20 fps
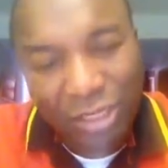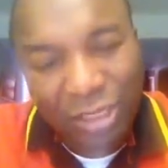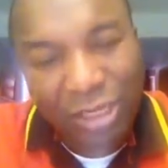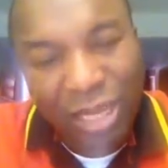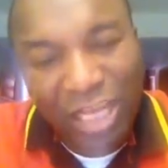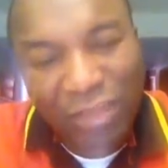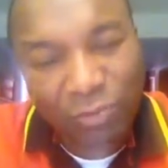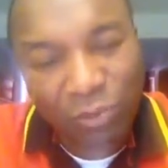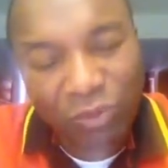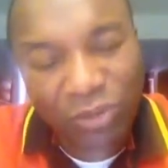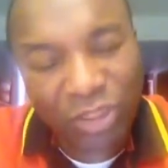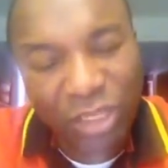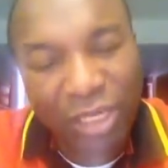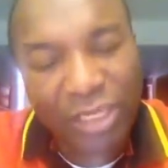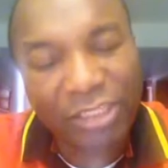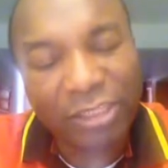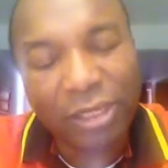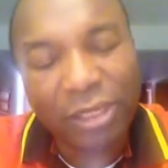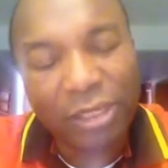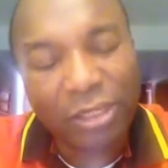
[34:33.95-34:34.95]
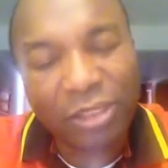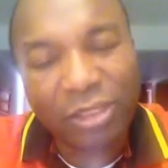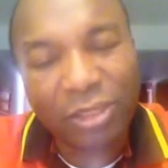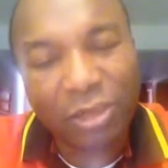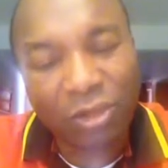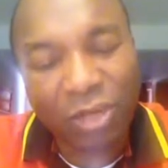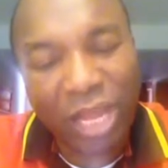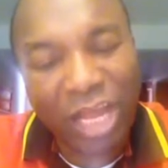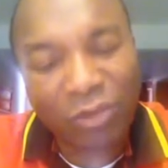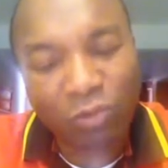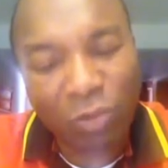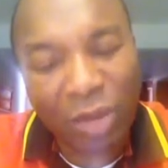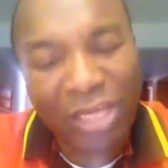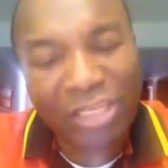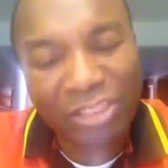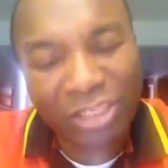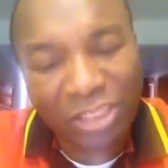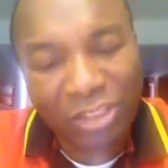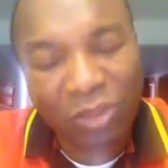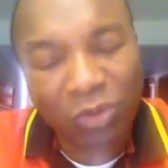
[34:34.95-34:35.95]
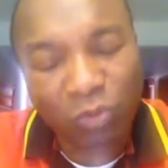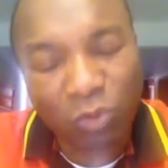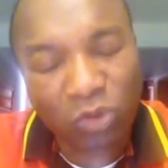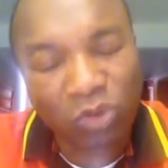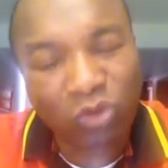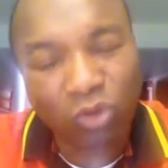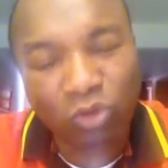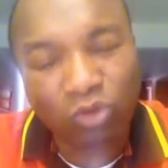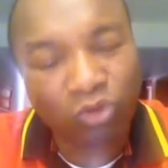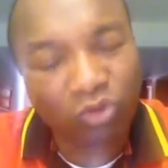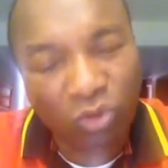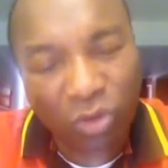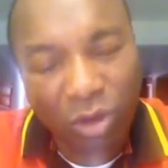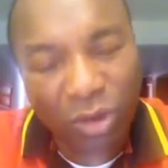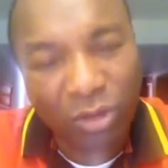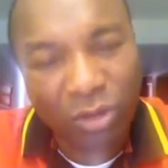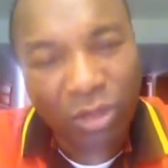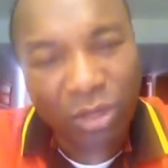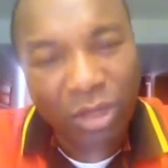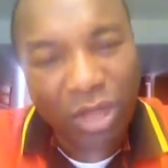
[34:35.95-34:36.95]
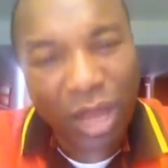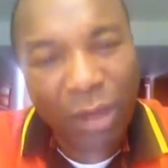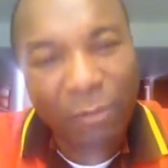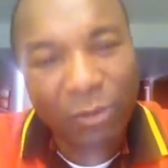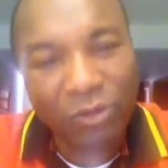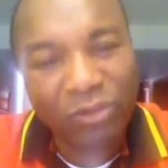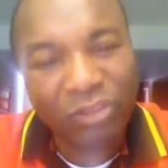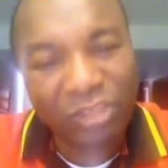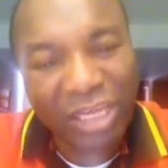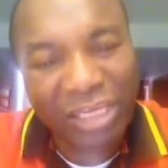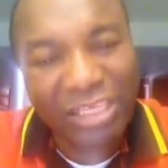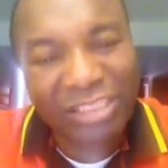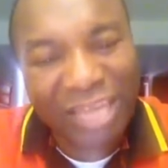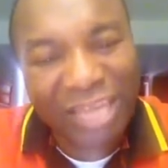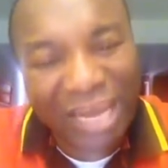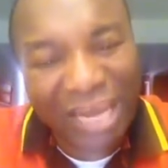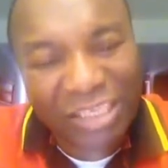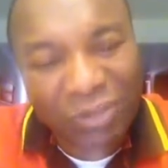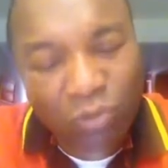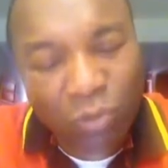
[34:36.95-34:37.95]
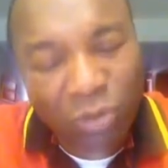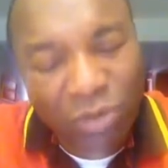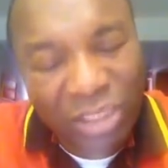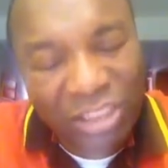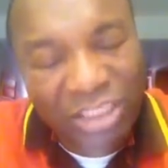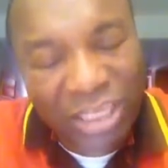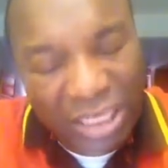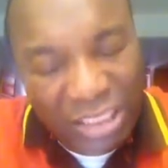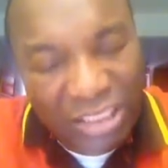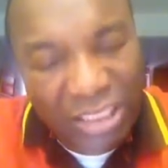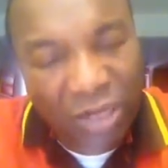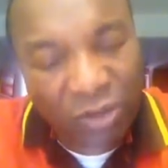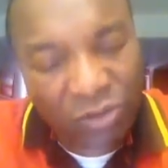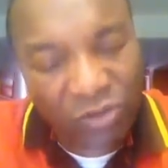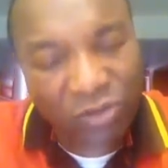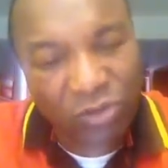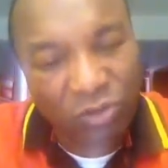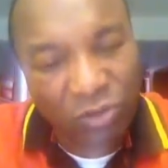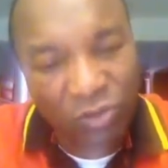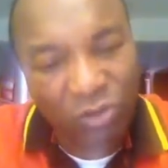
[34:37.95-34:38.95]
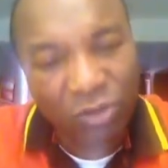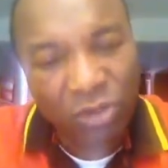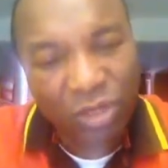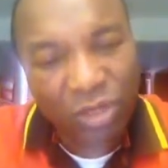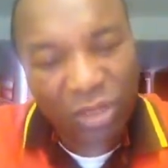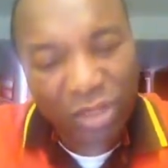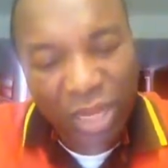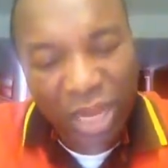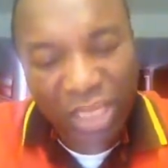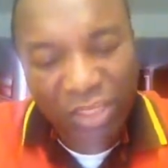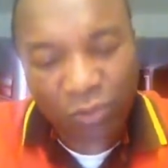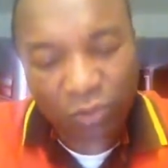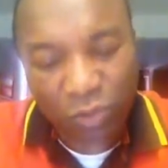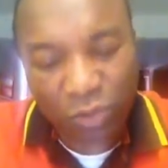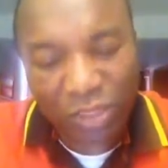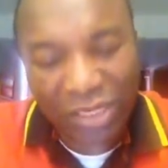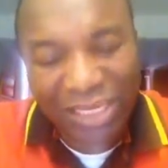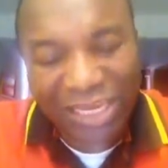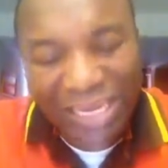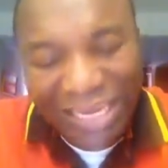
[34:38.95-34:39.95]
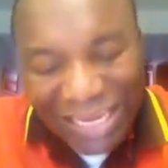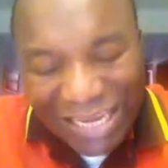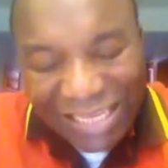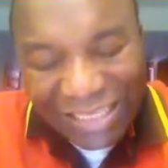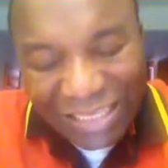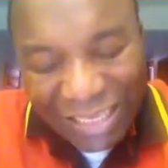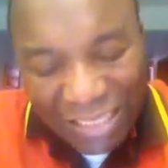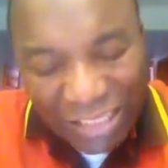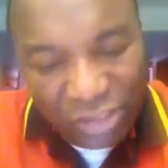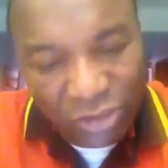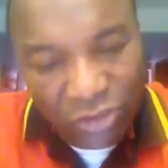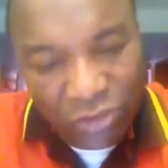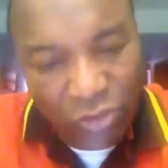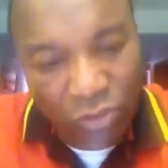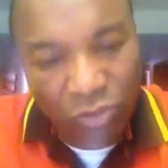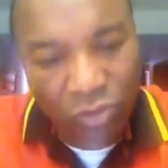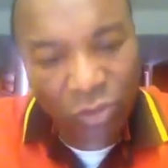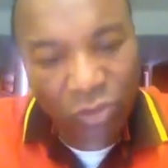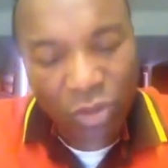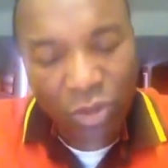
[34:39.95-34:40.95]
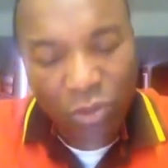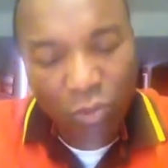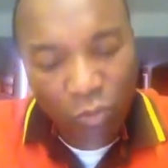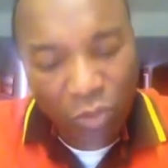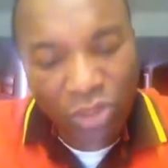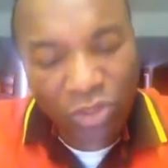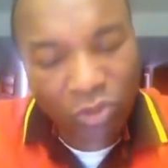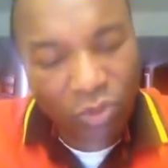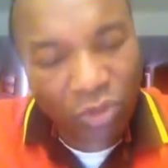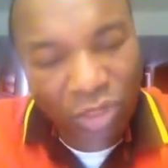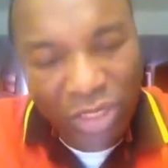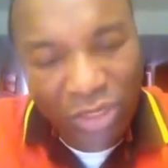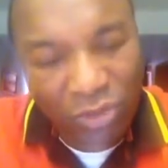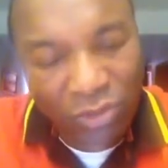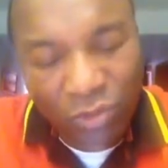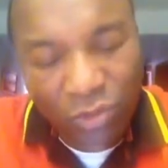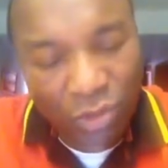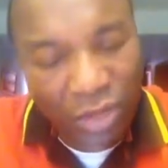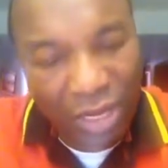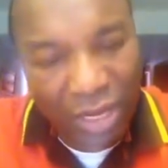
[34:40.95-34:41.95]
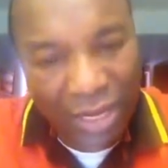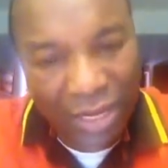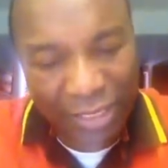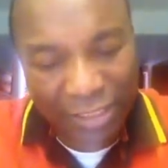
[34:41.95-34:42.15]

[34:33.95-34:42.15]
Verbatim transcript: That must change. You know, that's why Jesus was so strong about saying that is what the Gentiles do. That's what the heathens do. We shouldn't do that.